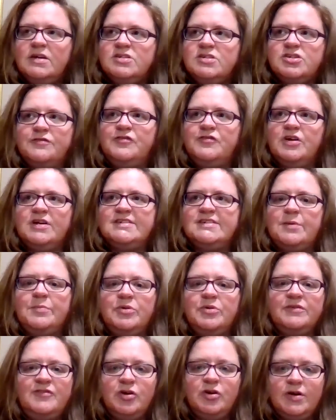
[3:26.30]
So for
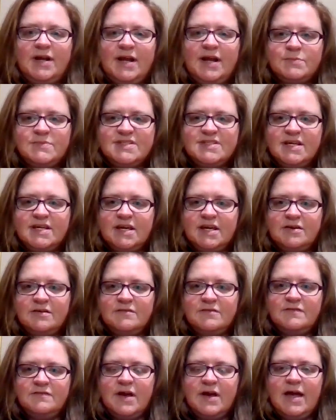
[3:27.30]
example, if you're an
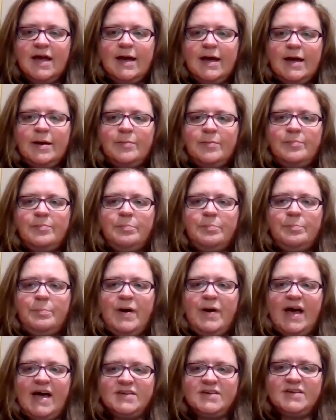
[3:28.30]
MDiv,
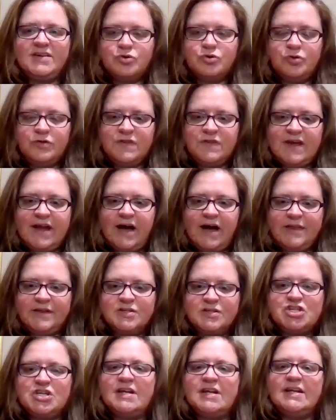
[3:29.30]
pastoral
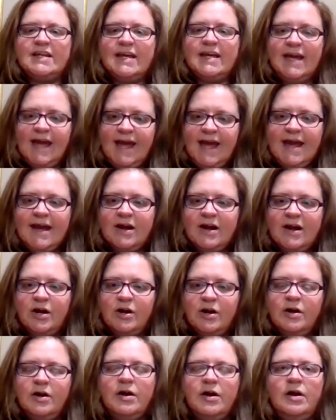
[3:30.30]
theology and
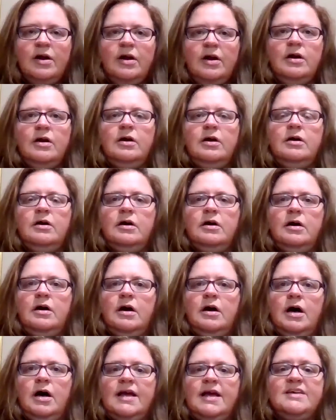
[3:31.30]
care,
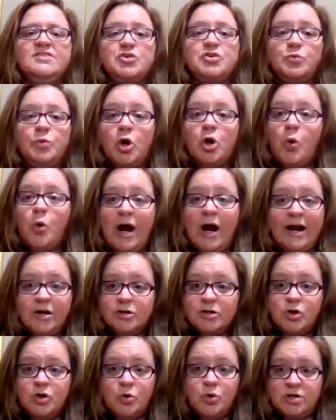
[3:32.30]
the
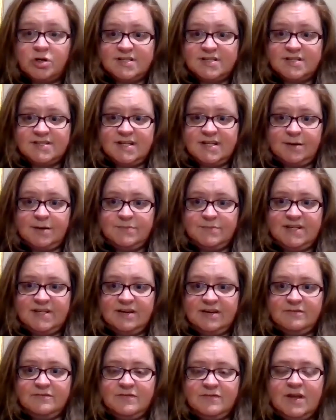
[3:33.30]
required course as an
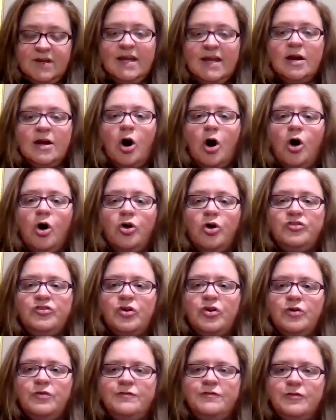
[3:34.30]
MDiv. It
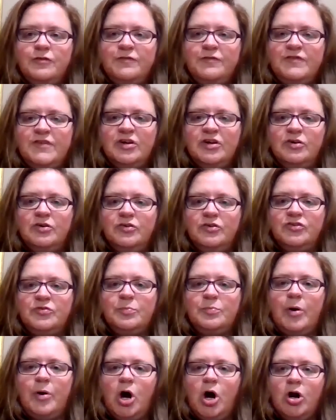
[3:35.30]
also fulfills
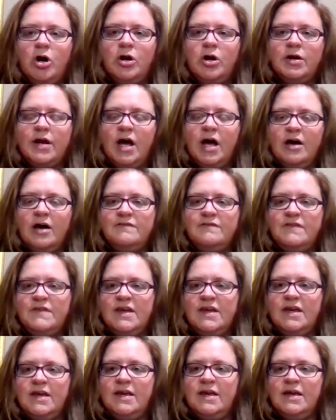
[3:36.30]
part of
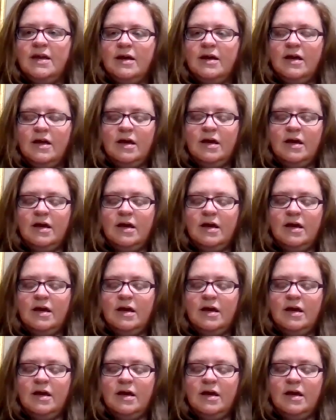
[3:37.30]
the